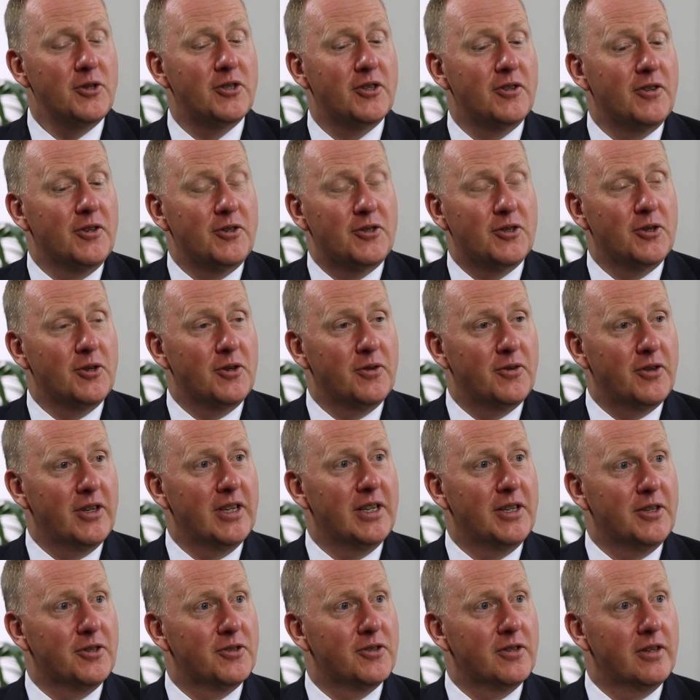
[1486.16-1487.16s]
are the sort of
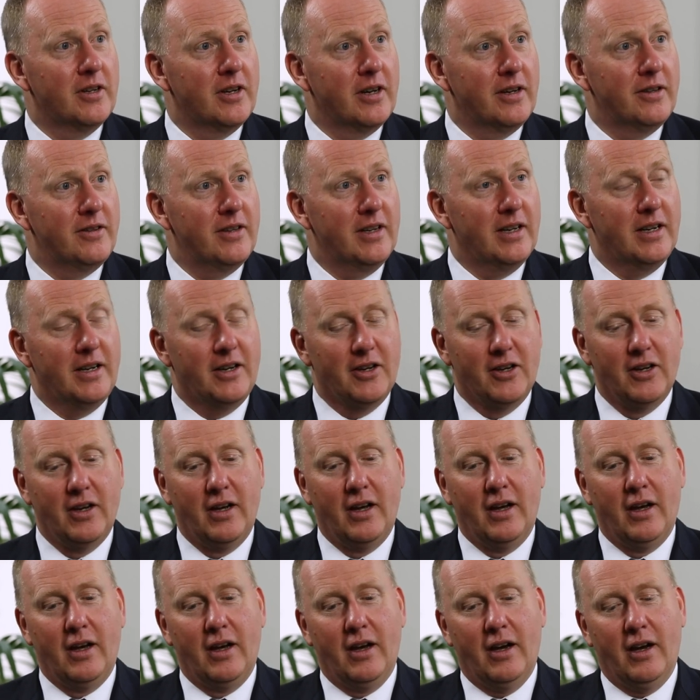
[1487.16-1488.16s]
things that I think
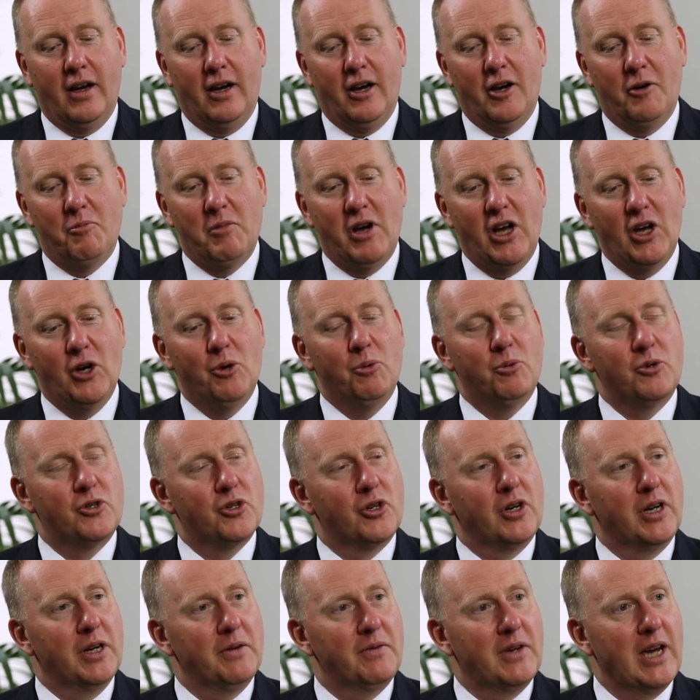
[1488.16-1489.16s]
help
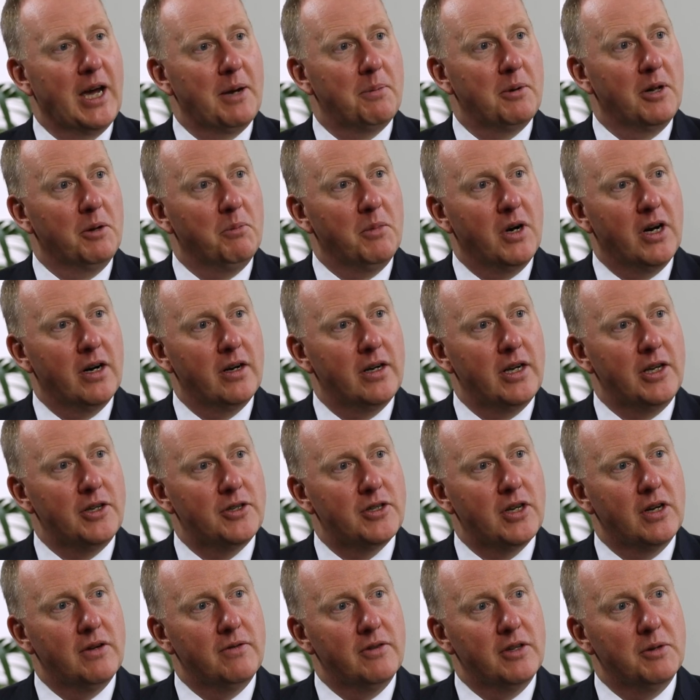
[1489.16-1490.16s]
drive capital
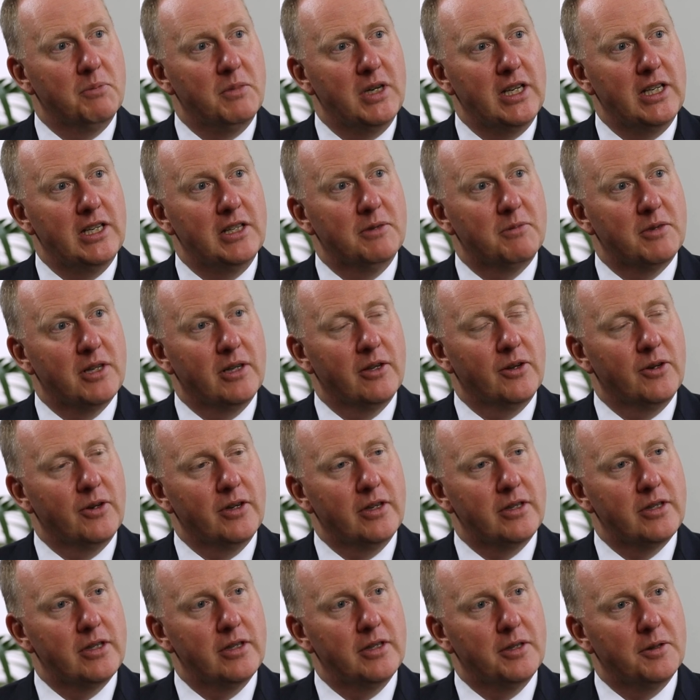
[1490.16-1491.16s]
markets over the medium to
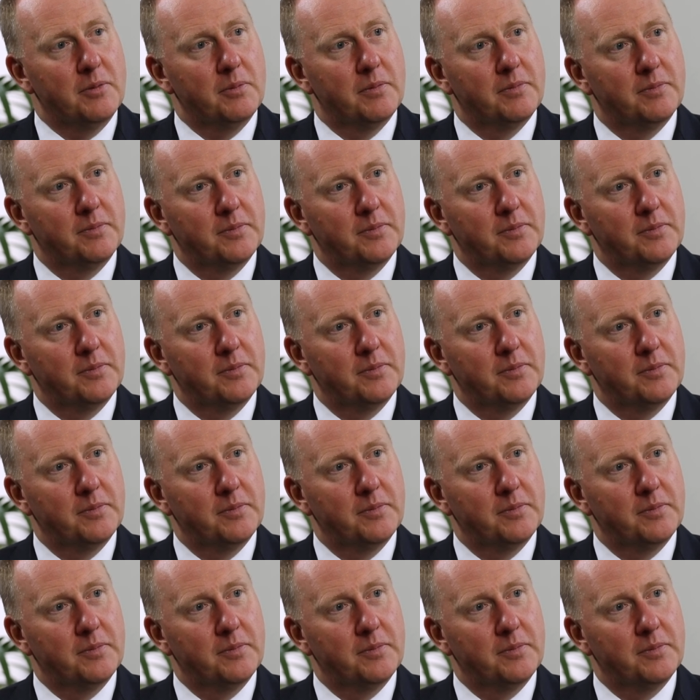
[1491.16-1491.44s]
longer term.